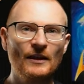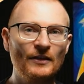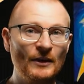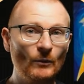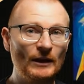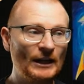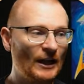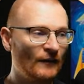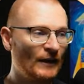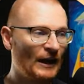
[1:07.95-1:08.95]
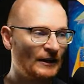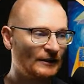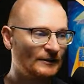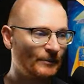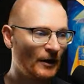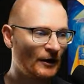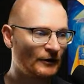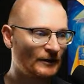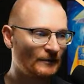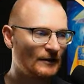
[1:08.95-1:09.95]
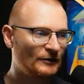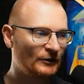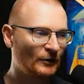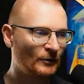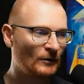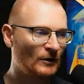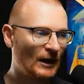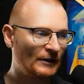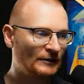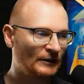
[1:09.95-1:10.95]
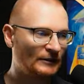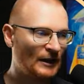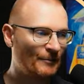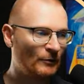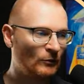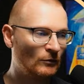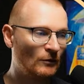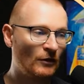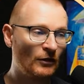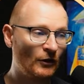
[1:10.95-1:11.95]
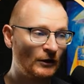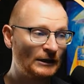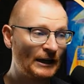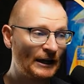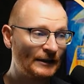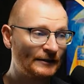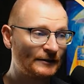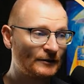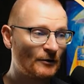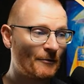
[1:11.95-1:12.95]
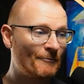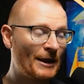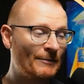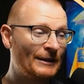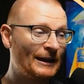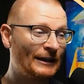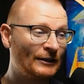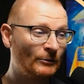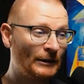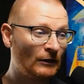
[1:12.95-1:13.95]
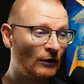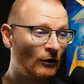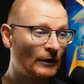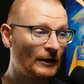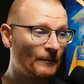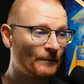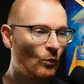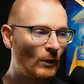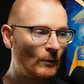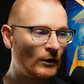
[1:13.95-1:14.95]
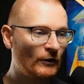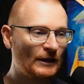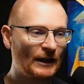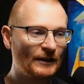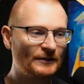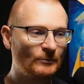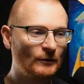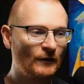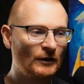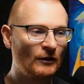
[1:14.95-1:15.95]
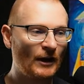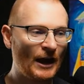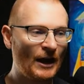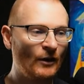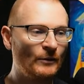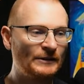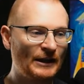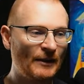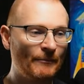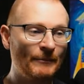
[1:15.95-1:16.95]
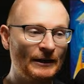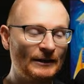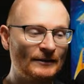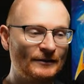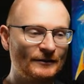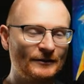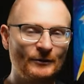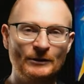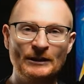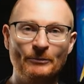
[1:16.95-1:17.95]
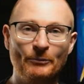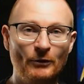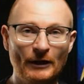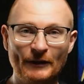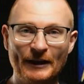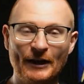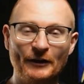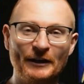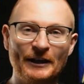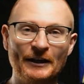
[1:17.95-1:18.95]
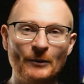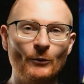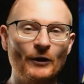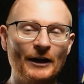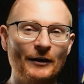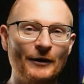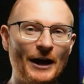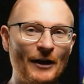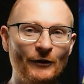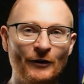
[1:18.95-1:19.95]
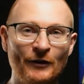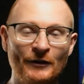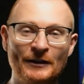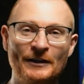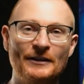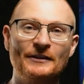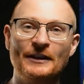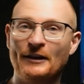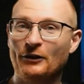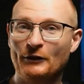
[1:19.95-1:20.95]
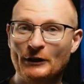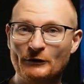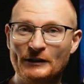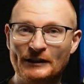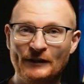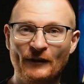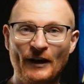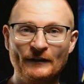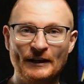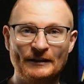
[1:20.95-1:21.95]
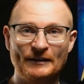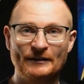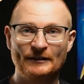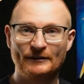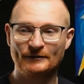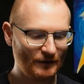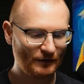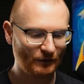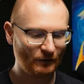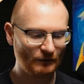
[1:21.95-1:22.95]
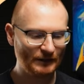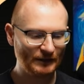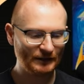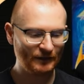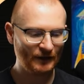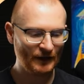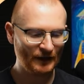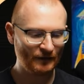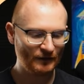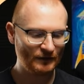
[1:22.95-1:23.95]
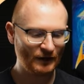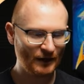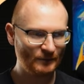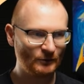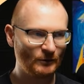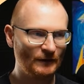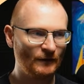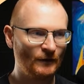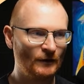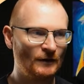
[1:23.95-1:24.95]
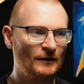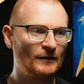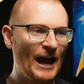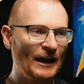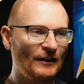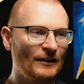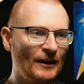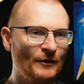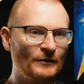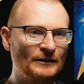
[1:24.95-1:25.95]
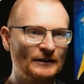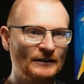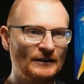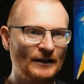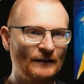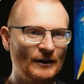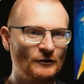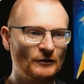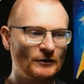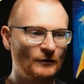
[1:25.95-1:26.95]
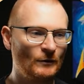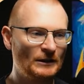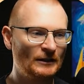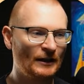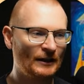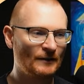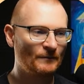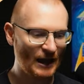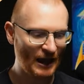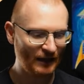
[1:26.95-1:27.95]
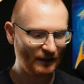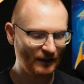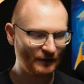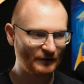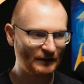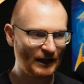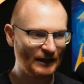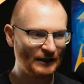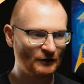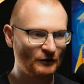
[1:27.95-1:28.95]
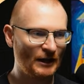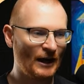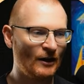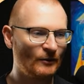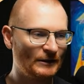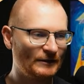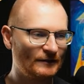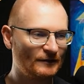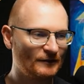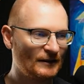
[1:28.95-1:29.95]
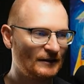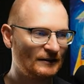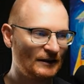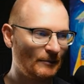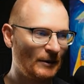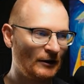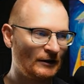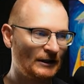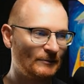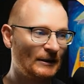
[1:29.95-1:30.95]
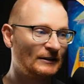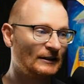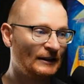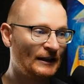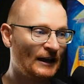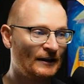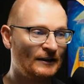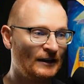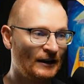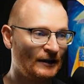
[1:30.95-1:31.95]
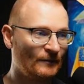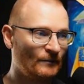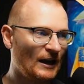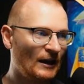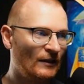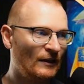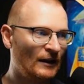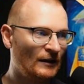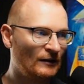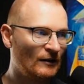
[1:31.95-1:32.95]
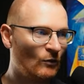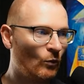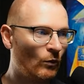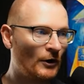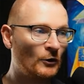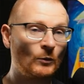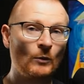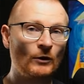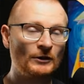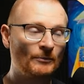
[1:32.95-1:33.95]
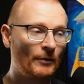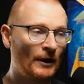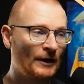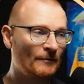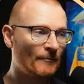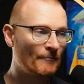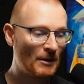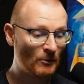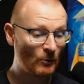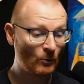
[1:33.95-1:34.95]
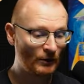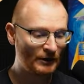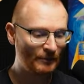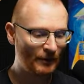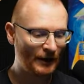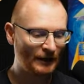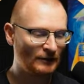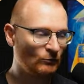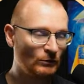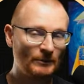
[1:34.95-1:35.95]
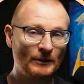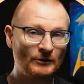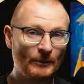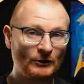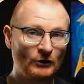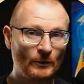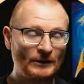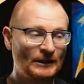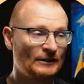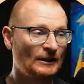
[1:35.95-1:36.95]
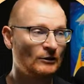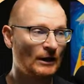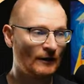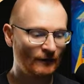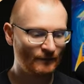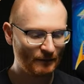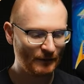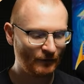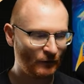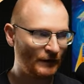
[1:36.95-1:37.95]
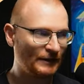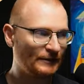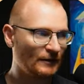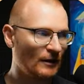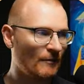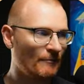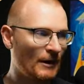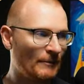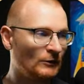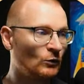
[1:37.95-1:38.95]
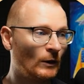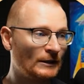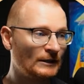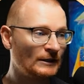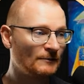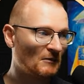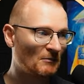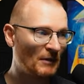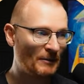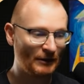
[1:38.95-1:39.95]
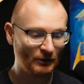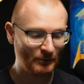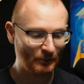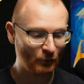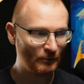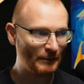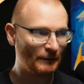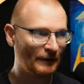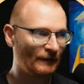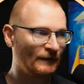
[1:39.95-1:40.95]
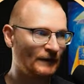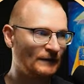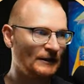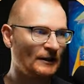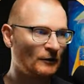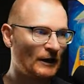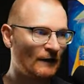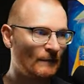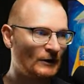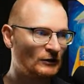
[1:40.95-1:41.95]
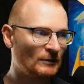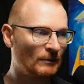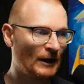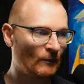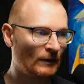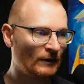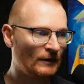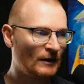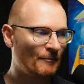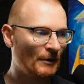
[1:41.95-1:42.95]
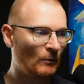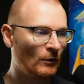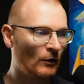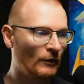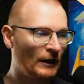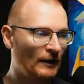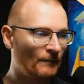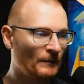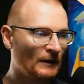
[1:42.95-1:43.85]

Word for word: Then we can have an expiry. So as an example, thirty days, maybe a little bit longer. When we go to custom, we've only got hours and minutes. So we need to pull out the calculator and work out how long, say three hundred sixty-five days is. So three hundred sixty-five times twenty-four, eight thousand seven hundred. So if we did like eight thousand eight hundred hours set period, that's basically a year. And then what did we want to buy? Maybe we wanted to buy, well, it depends how much U S D C you have. But for this, maybe twenty, maybe a little bit more, maybe like fifty. I don't have much to play with, but we'll go there.